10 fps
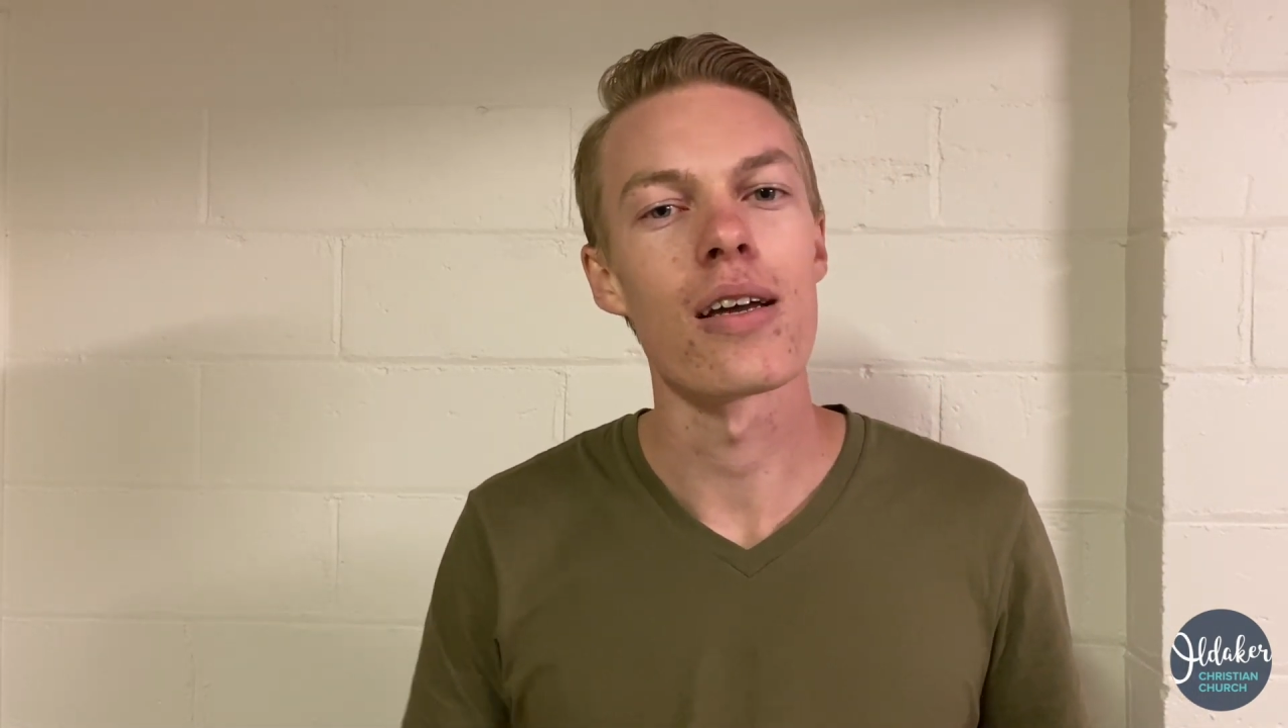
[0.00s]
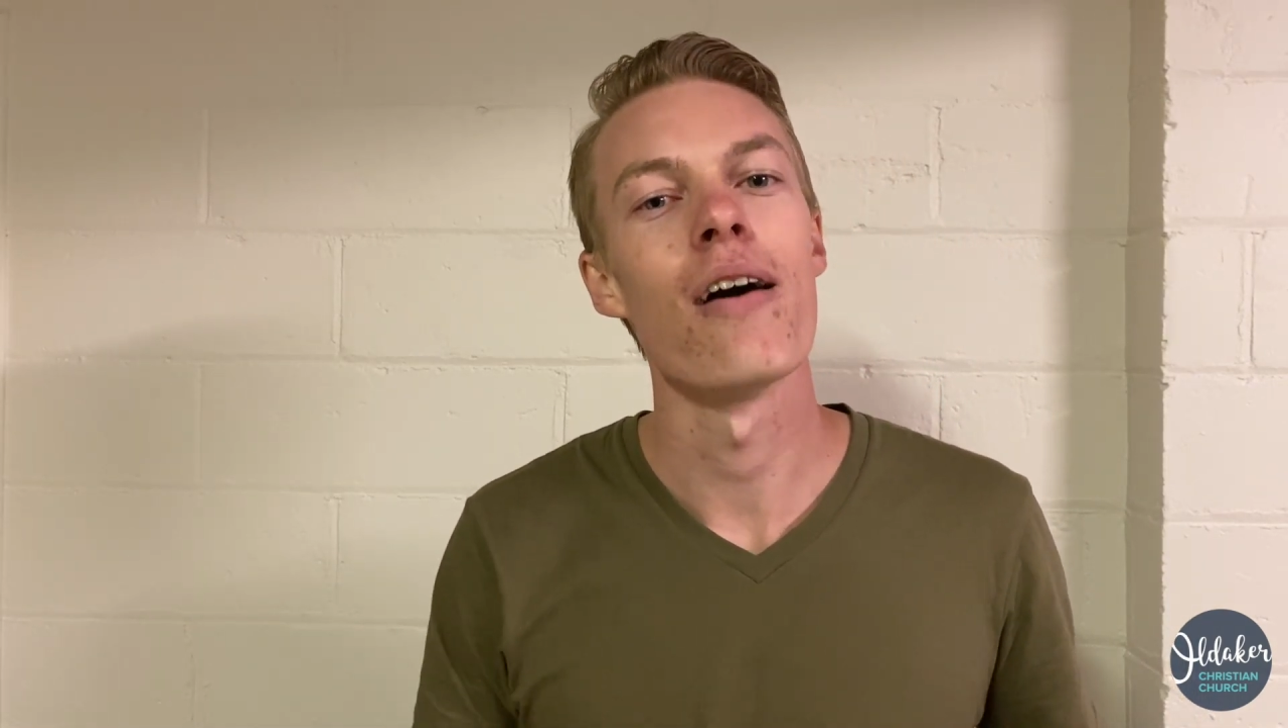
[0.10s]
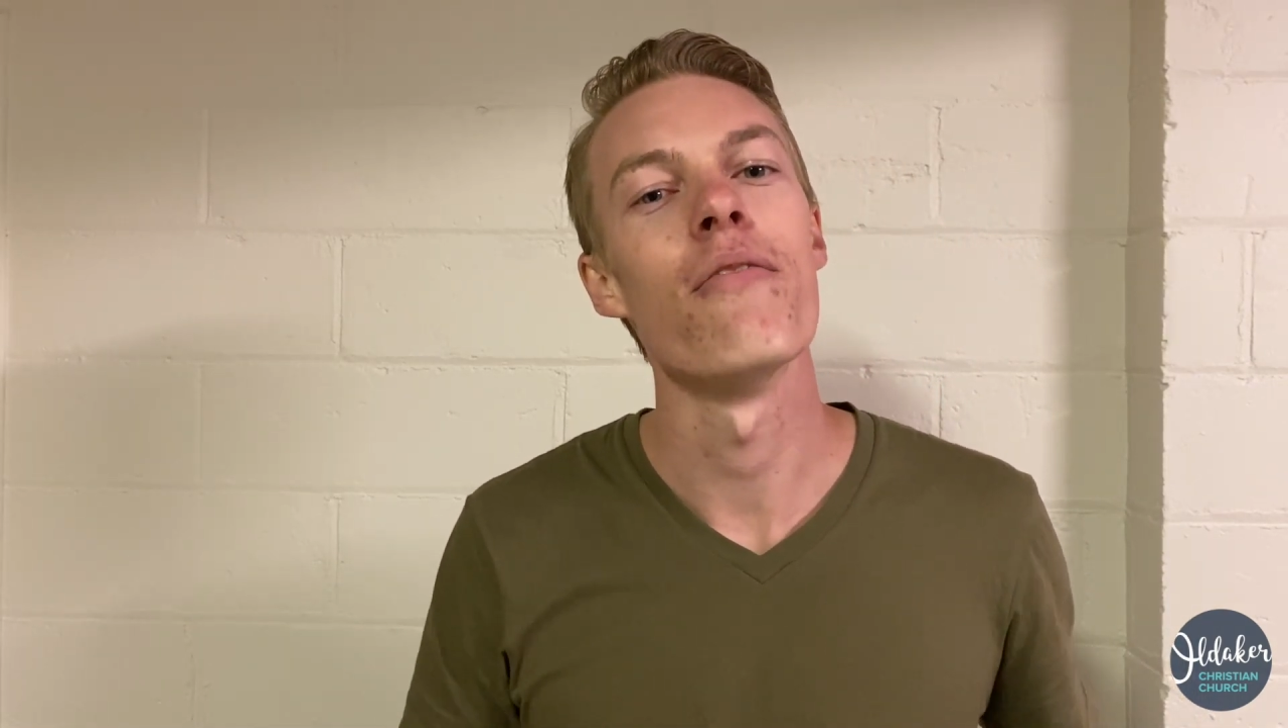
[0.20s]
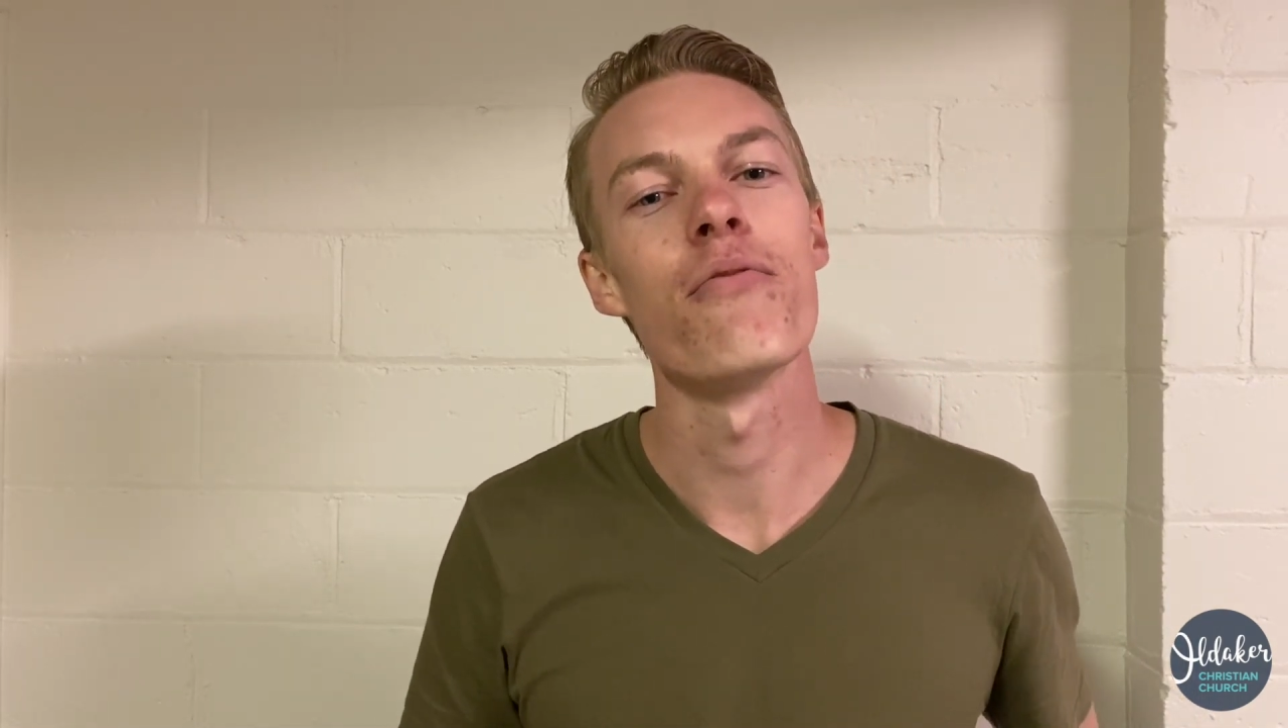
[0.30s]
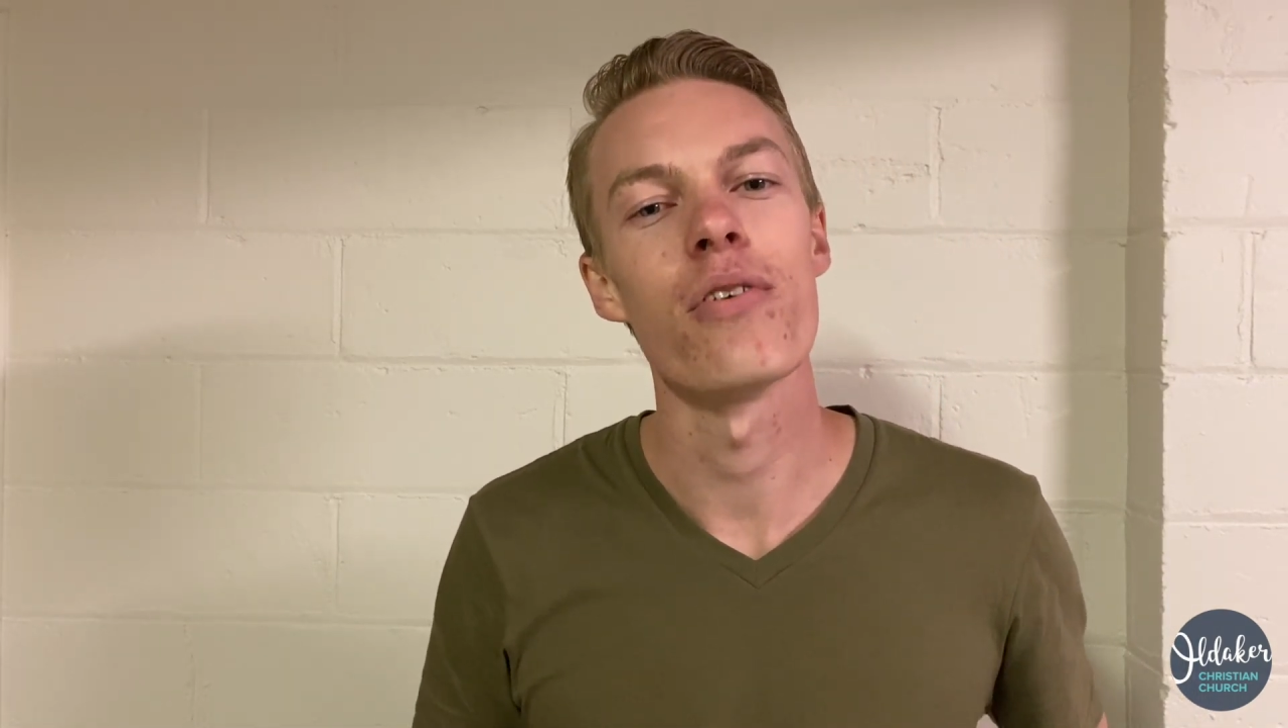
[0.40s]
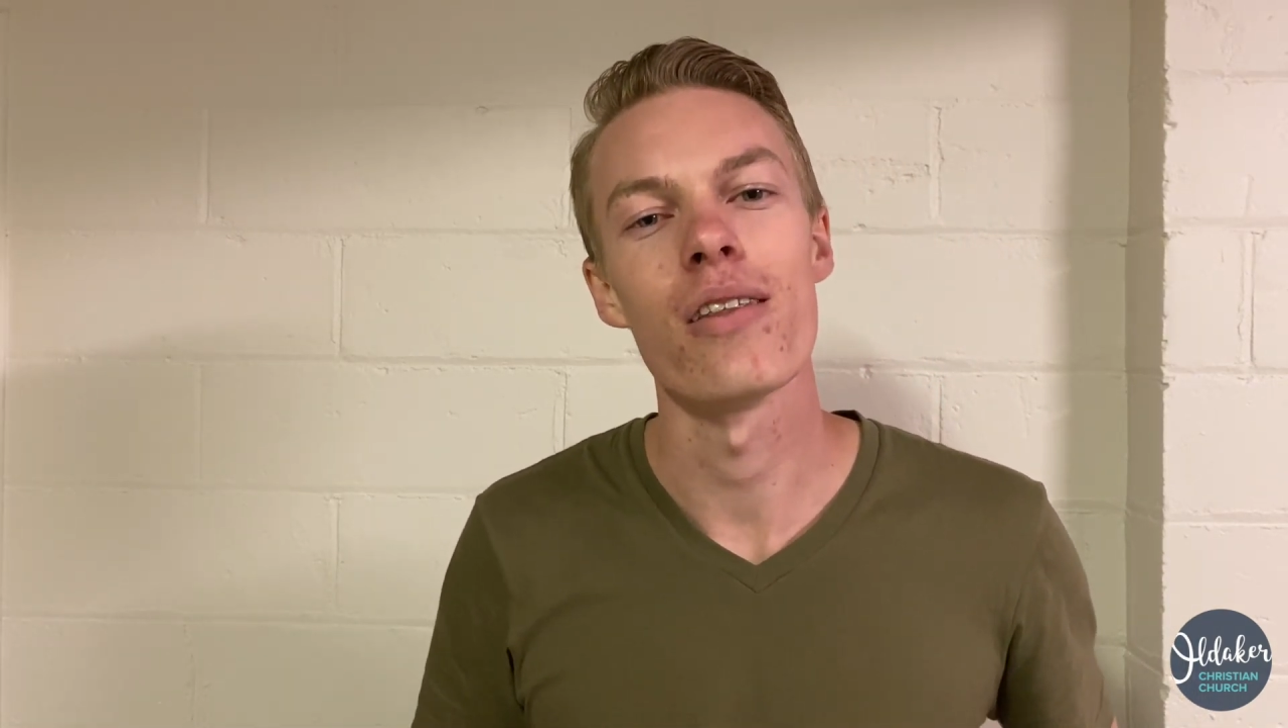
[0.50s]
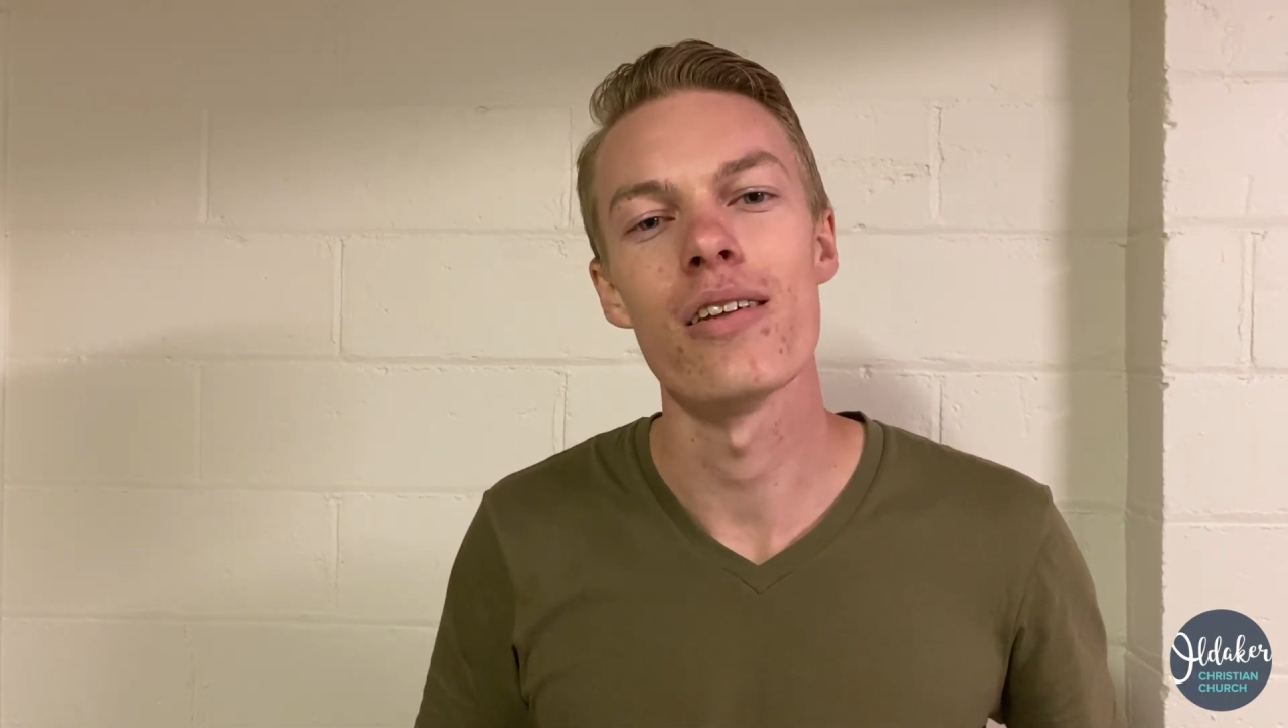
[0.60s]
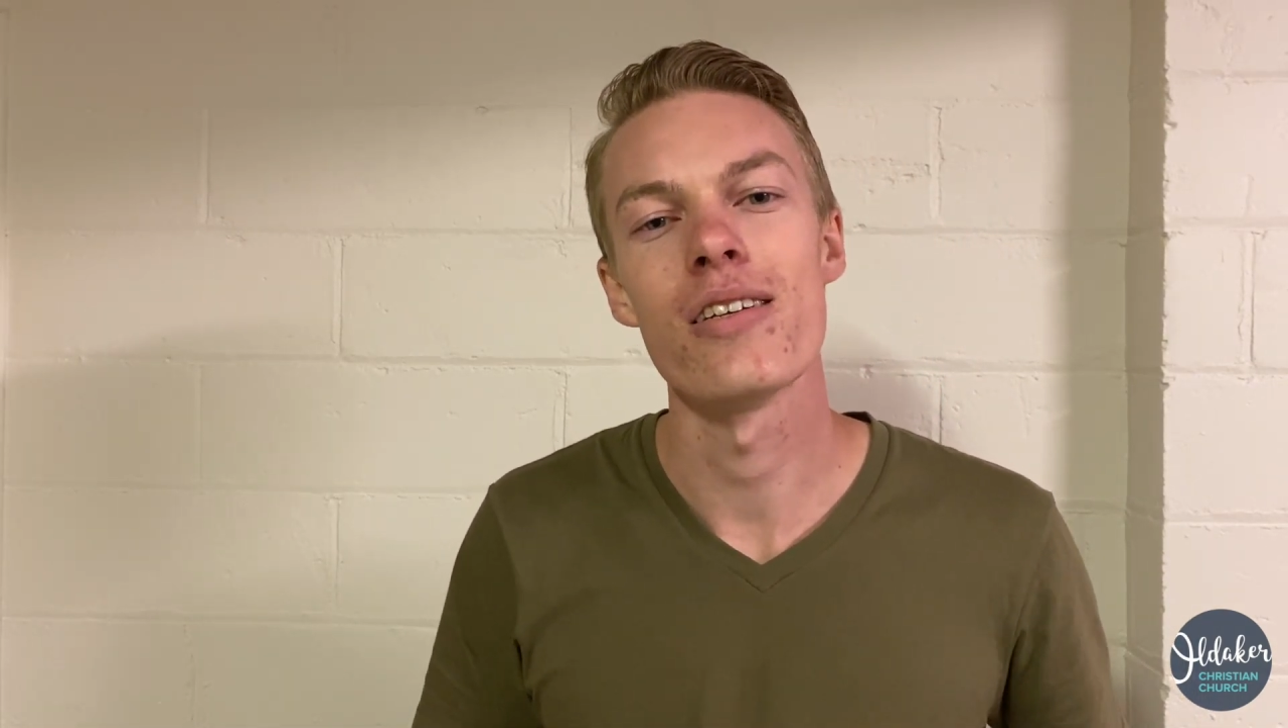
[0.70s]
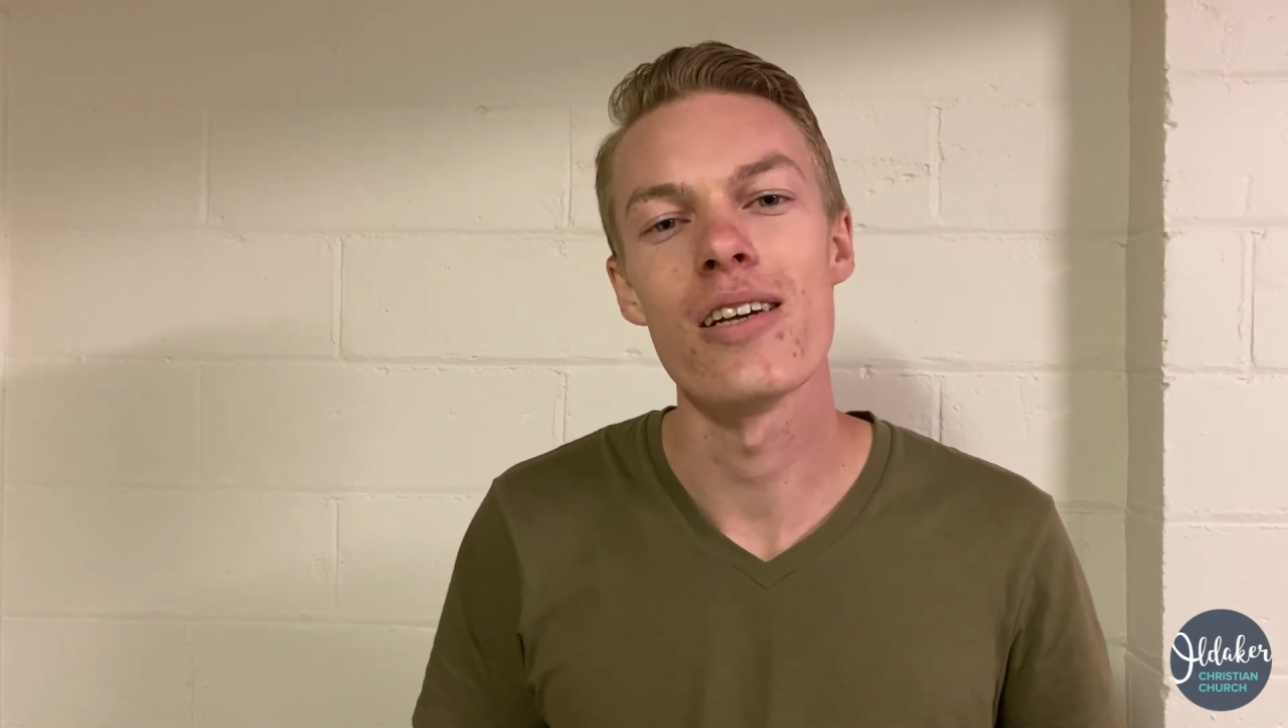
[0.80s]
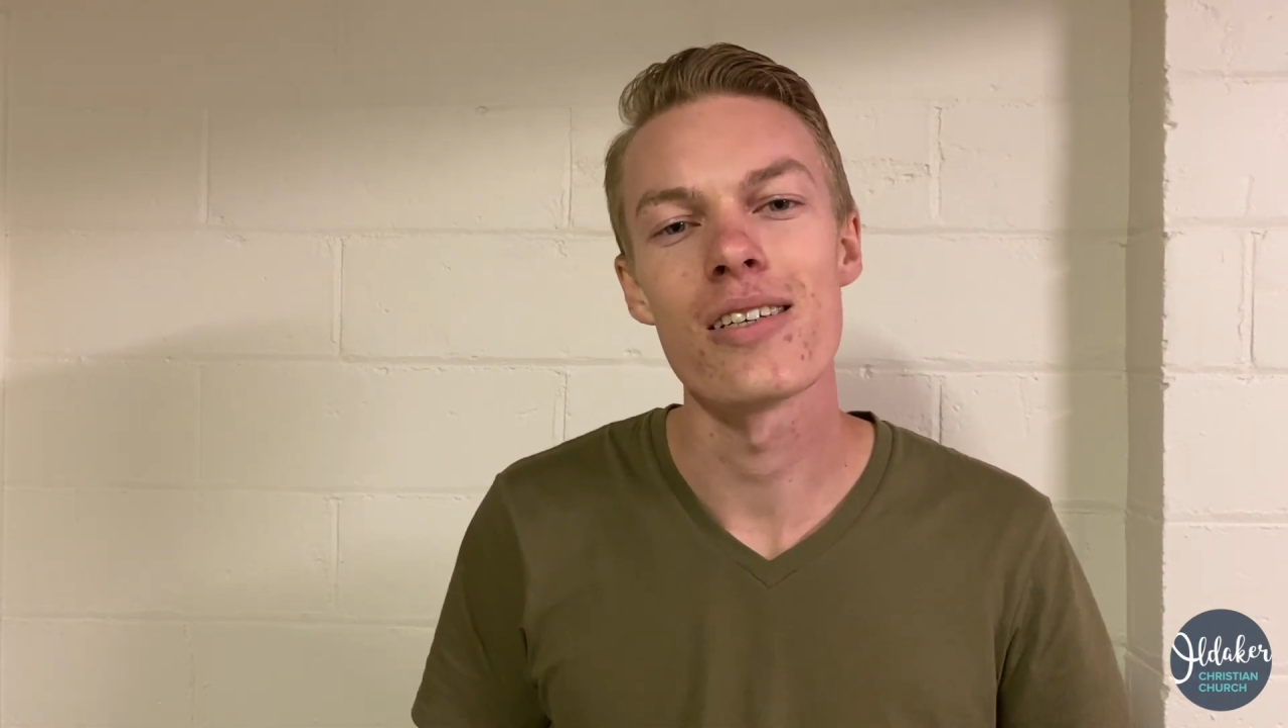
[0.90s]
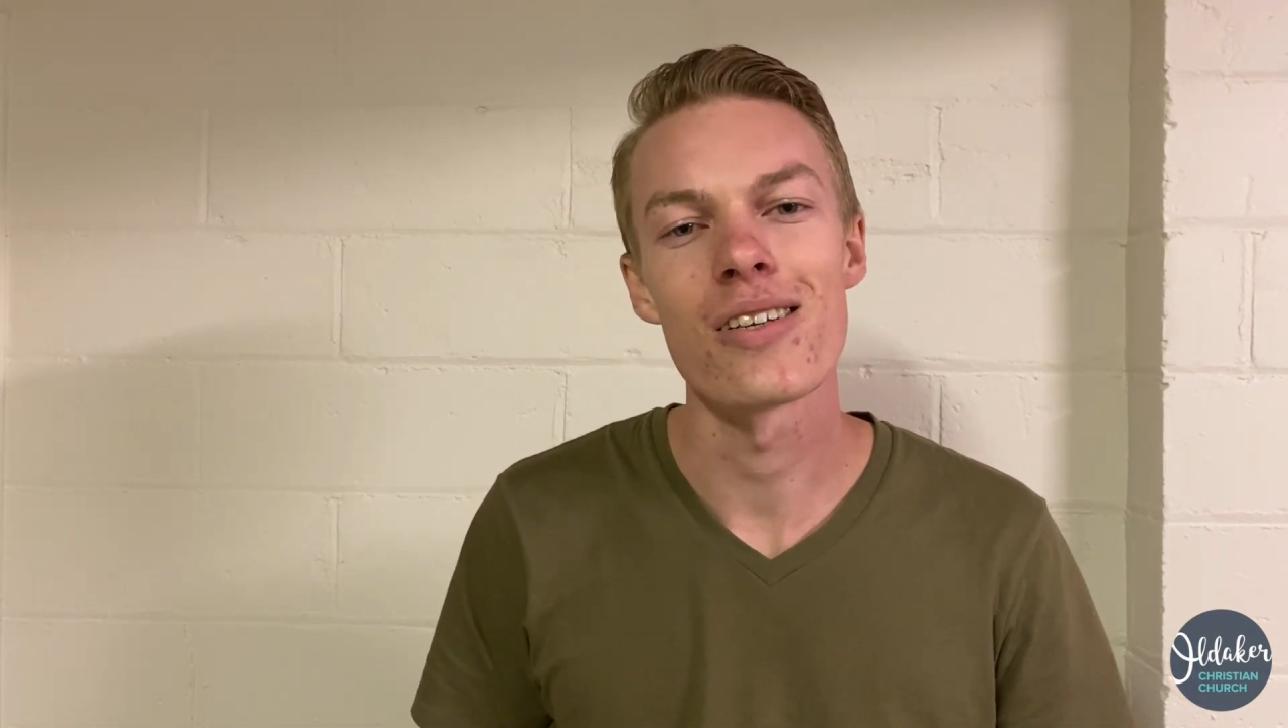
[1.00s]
comfort that Jesus